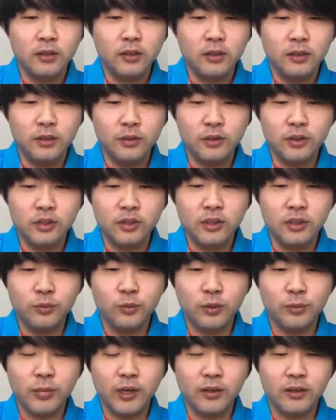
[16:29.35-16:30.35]
You just need
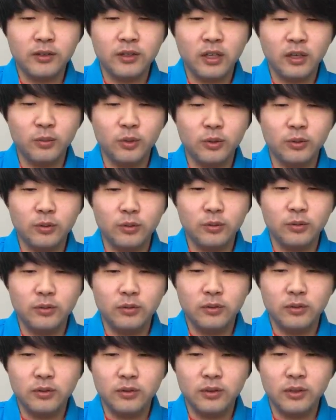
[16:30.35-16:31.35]
one by the time you
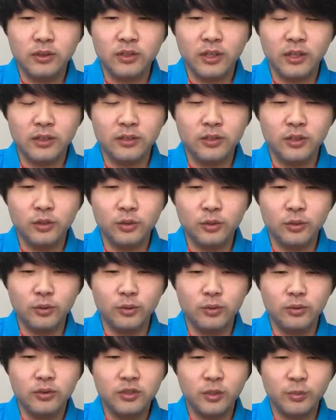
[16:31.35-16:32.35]
decide to
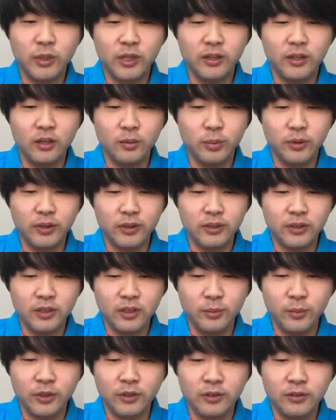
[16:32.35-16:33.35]
jump on the airplane to come
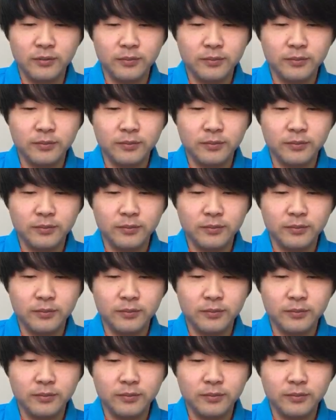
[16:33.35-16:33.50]
here.